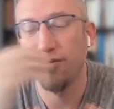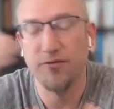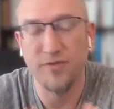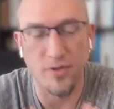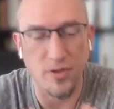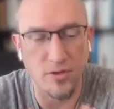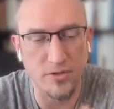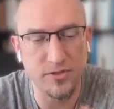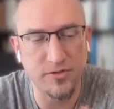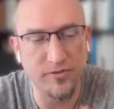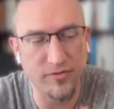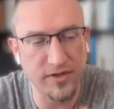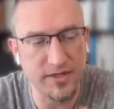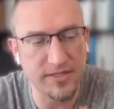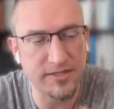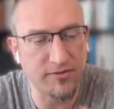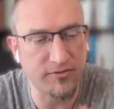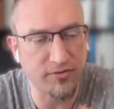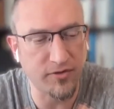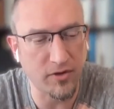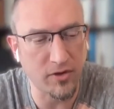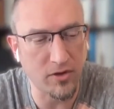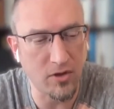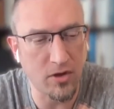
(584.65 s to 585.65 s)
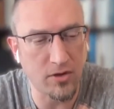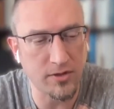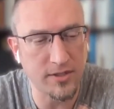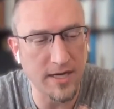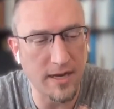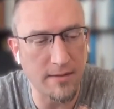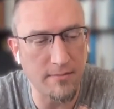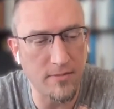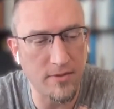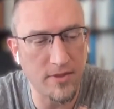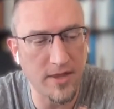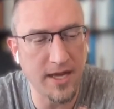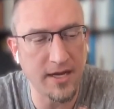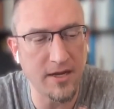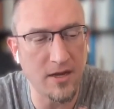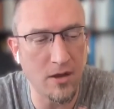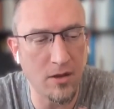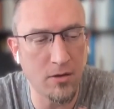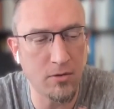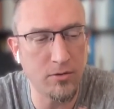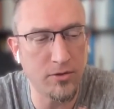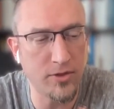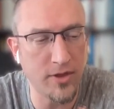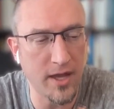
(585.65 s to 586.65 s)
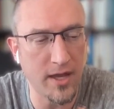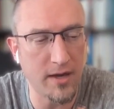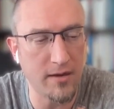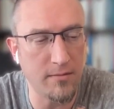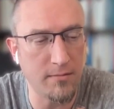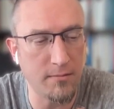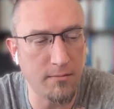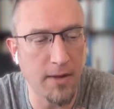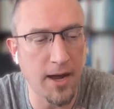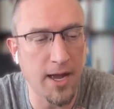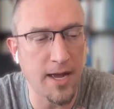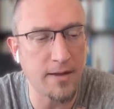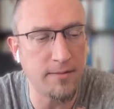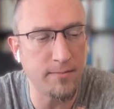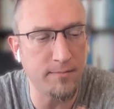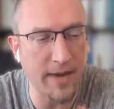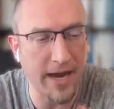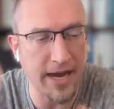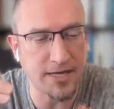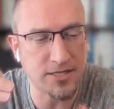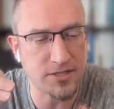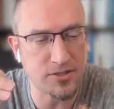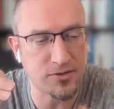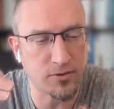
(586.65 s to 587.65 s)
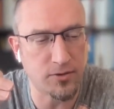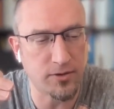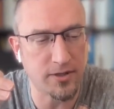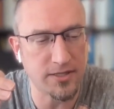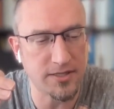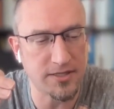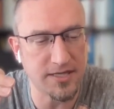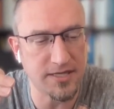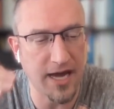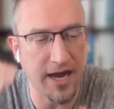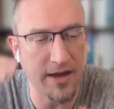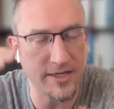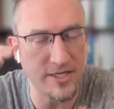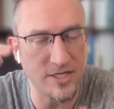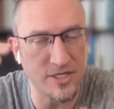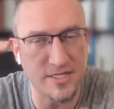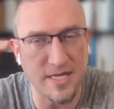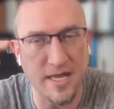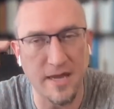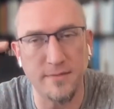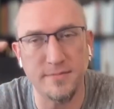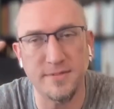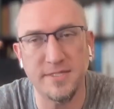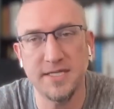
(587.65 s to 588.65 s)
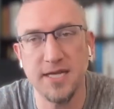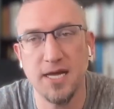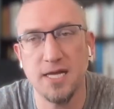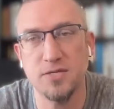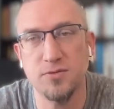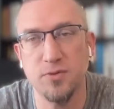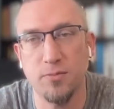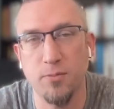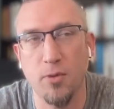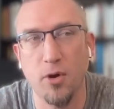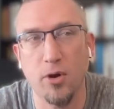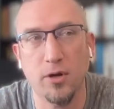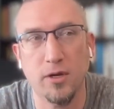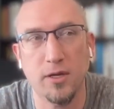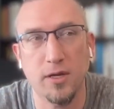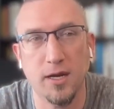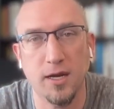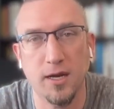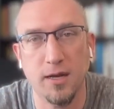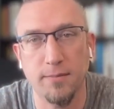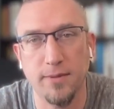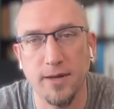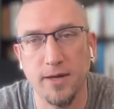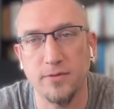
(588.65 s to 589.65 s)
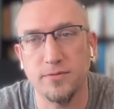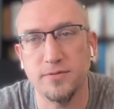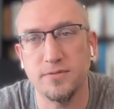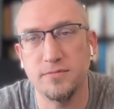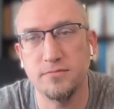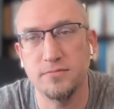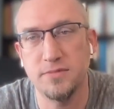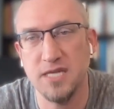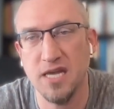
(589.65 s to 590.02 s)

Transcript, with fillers: For those who've listened for a long time, they know that my backstory is that I just got obsessed with marketing about